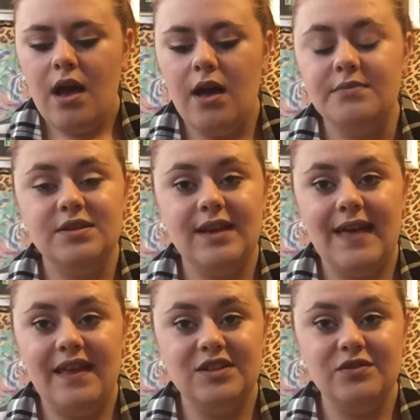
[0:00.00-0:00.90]
Um, so
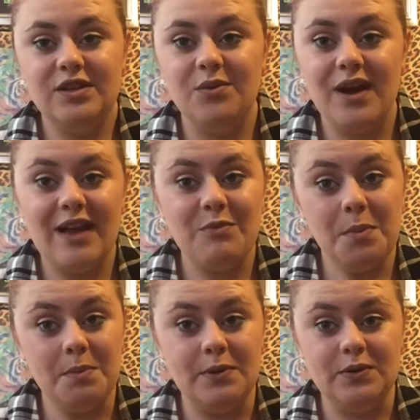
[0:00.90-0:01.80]
yeah, that's the reason why I haven't
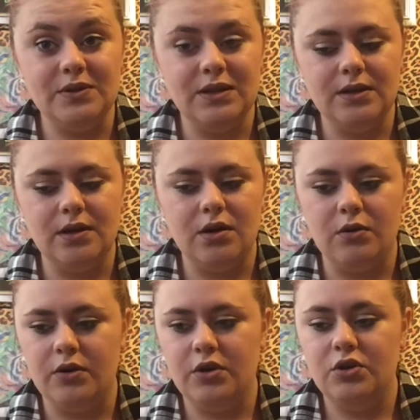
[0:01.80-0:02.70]
been posting
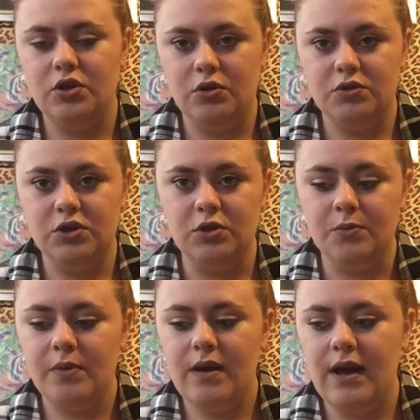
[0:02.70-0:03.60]
on YouTube.